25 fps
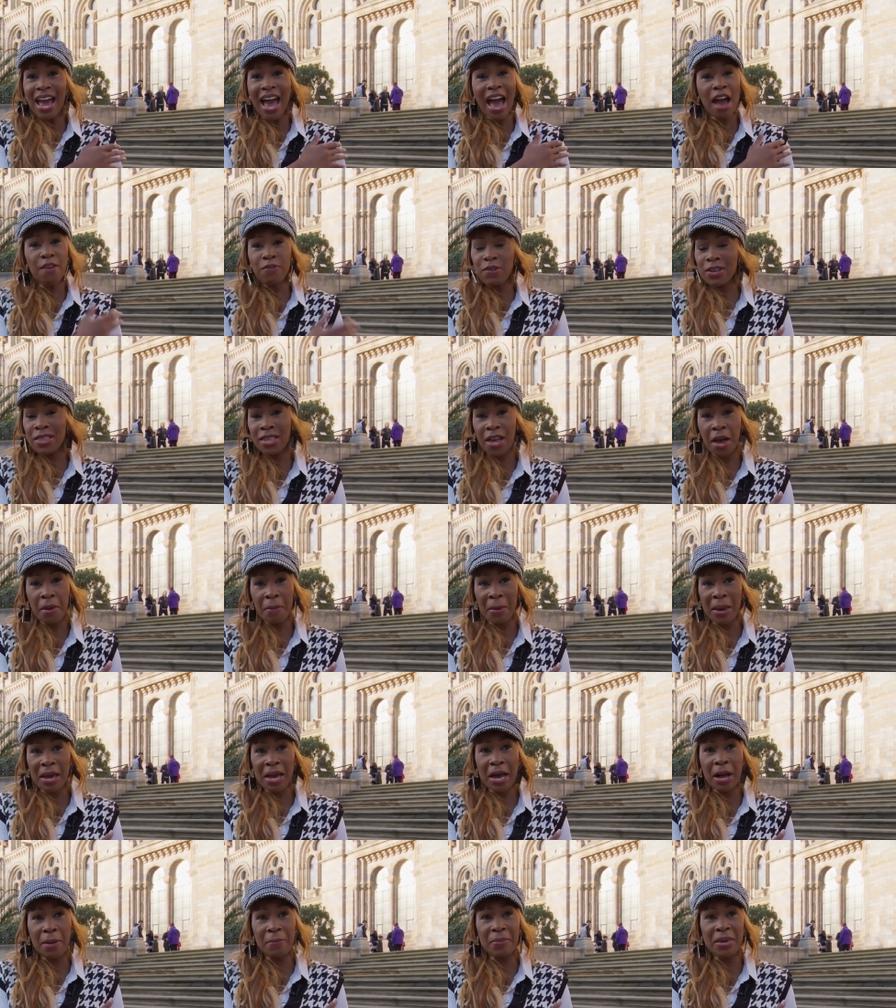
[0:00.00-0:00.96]
every time
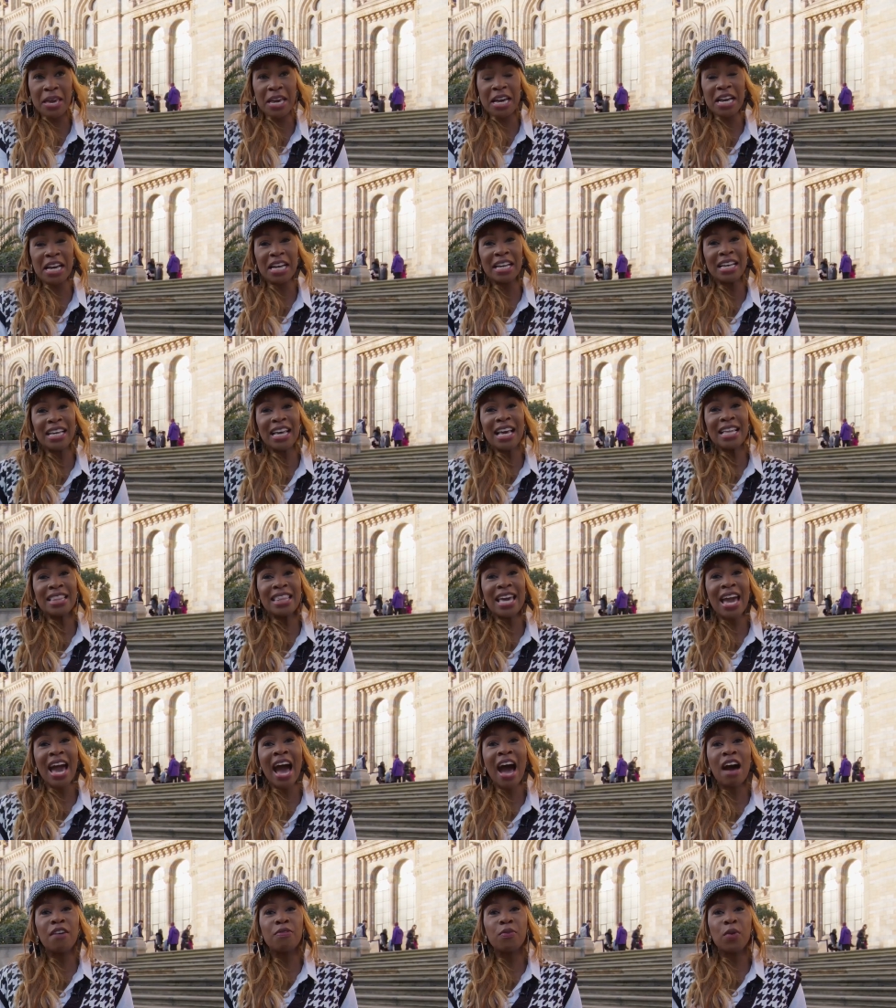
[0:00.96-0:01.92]
I come here. They
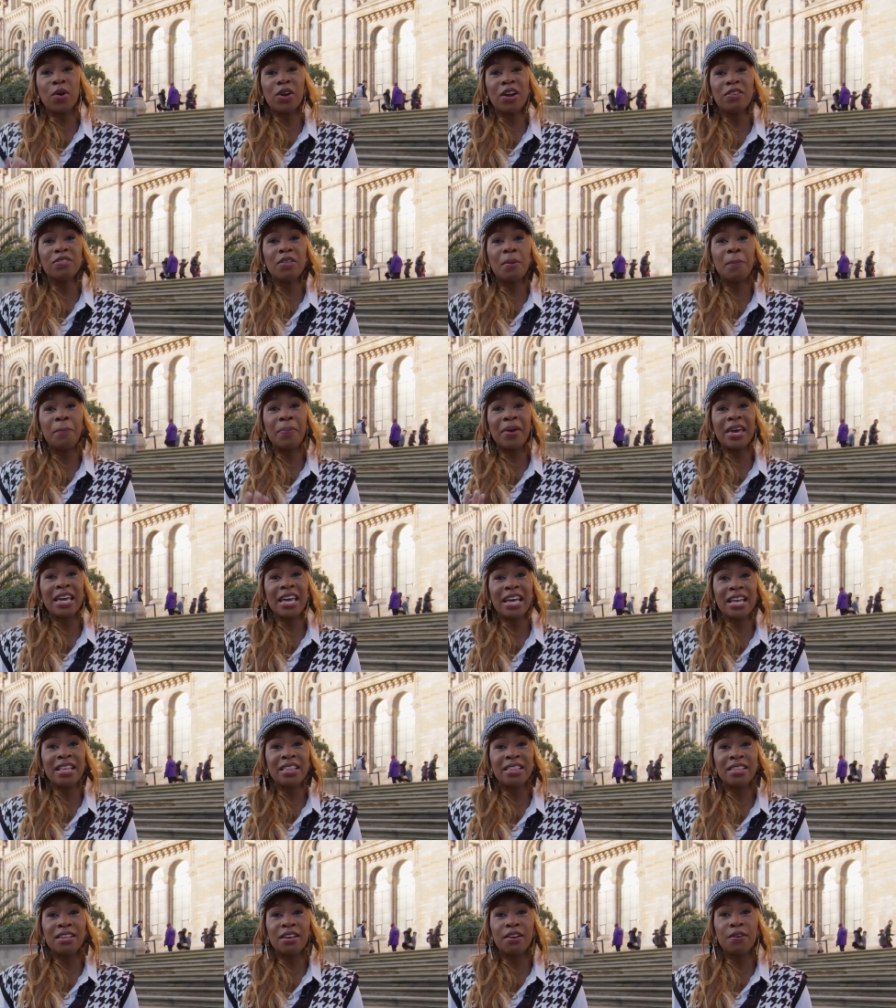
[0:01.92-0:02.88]
have one of the
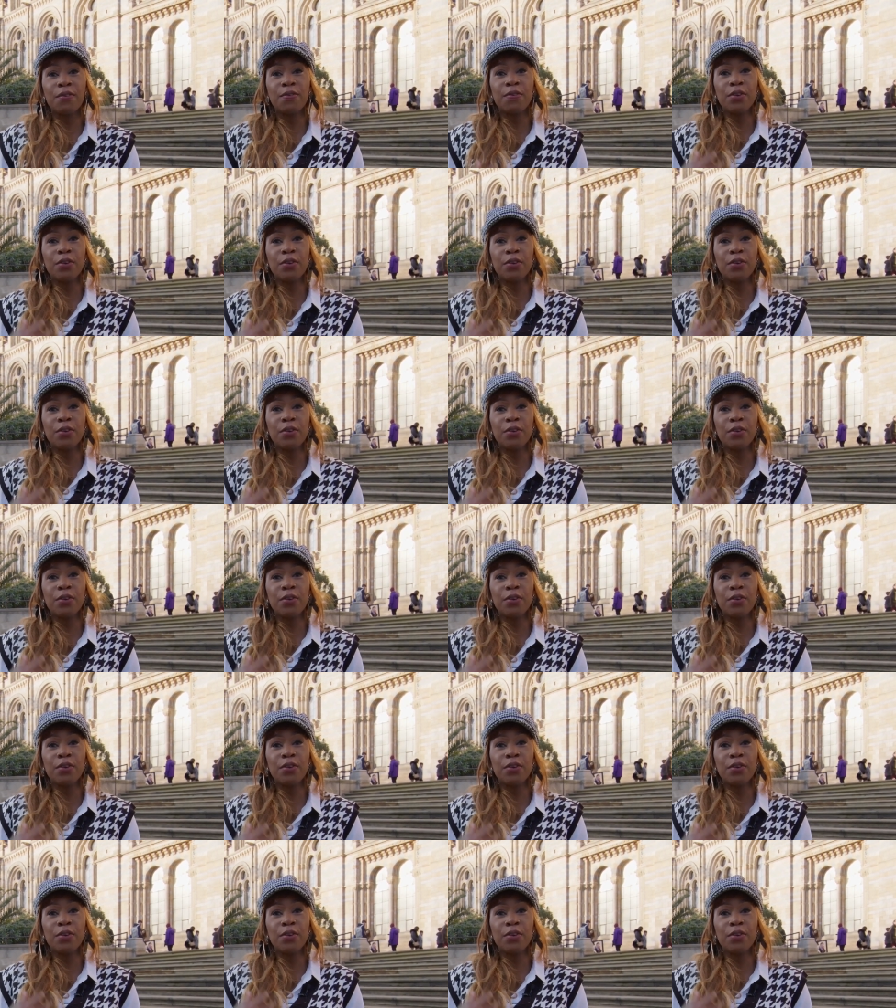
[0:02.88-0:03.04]
biggest,